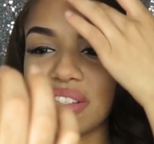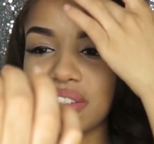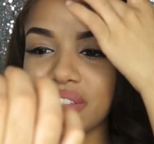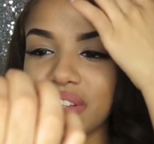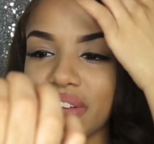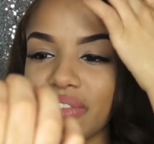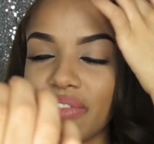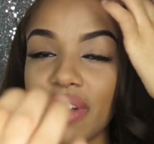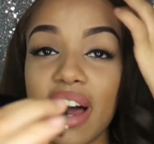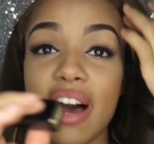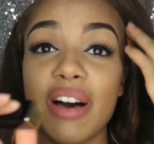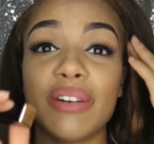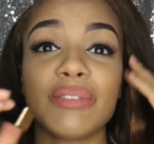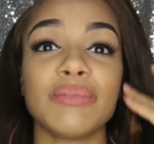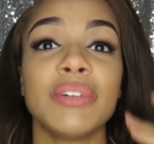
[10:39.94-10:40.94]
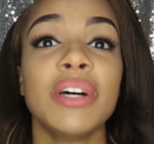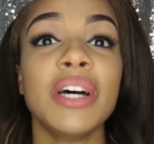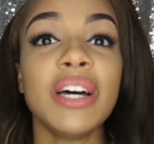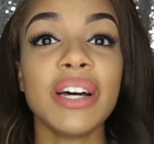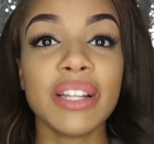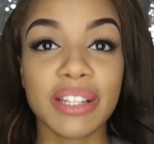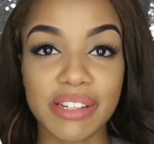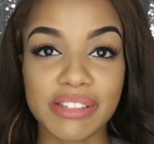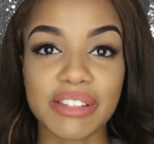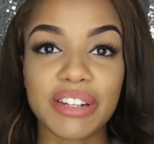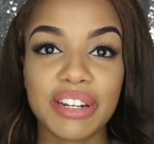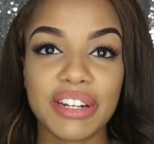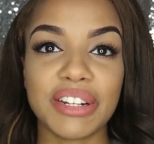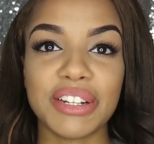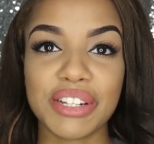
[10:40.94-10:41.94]
other stuff. I'll list it
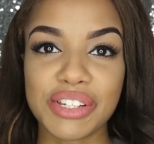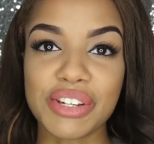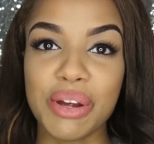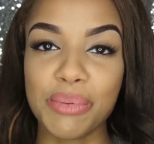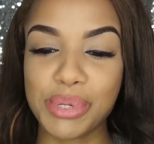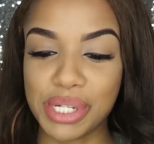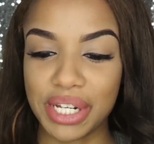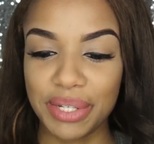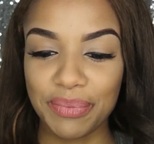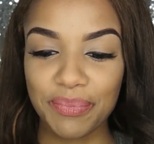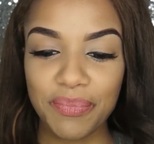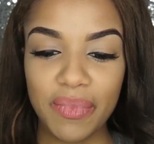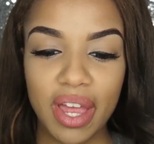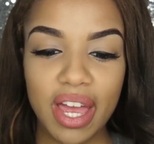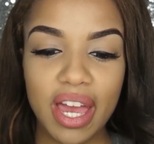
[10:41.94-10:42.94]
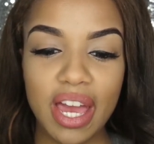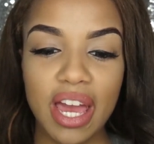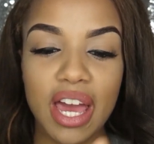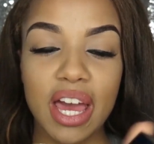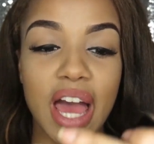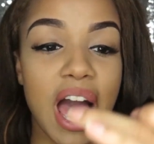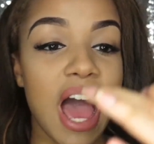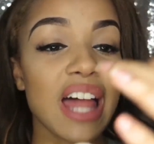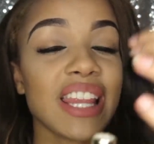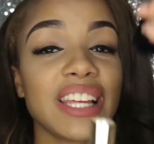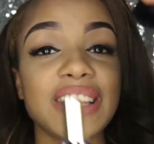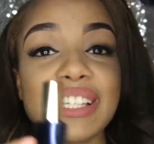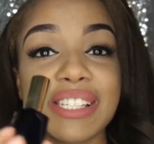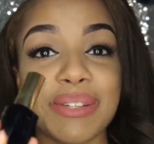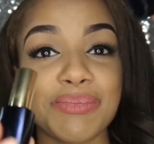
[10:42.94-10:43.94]
in the description. I
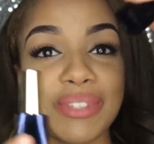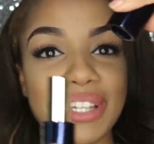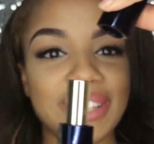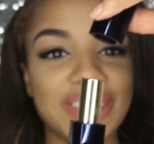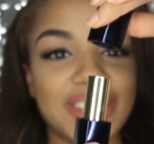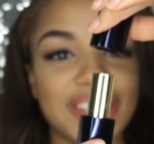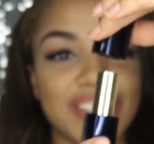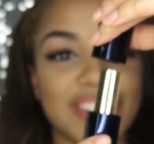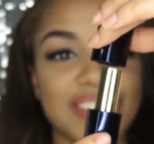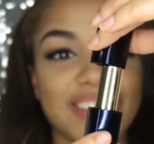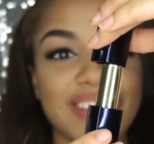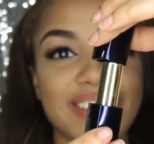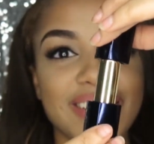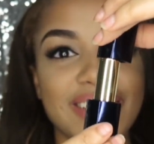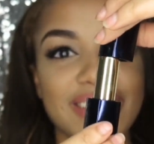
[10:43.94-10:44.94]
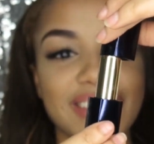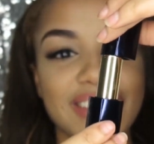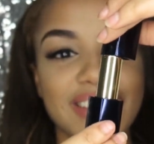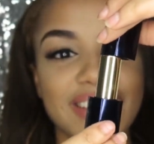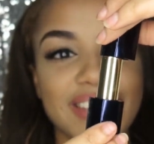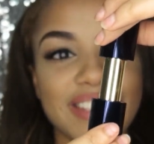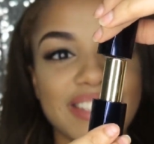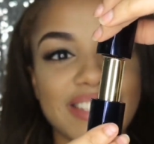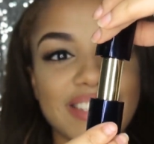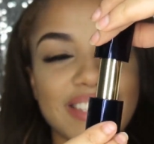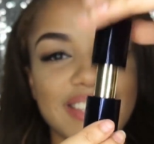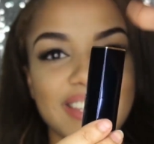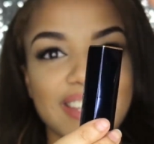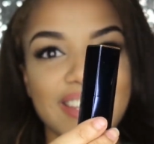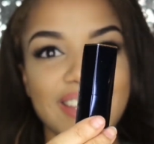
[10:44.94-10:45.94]
like this lipstick. Look, it's
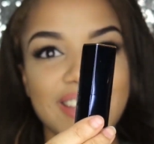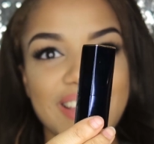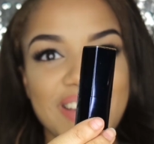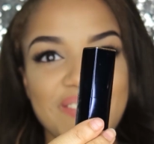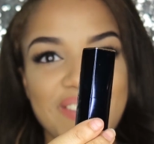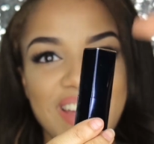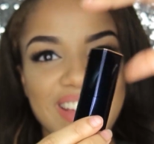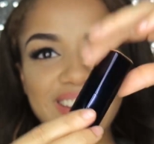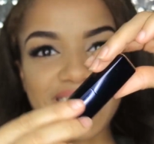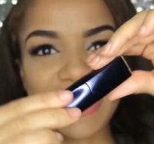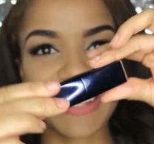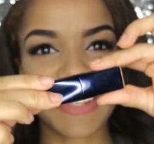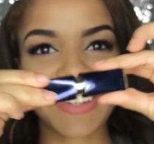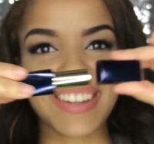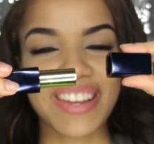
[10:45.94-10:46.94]
a magnet.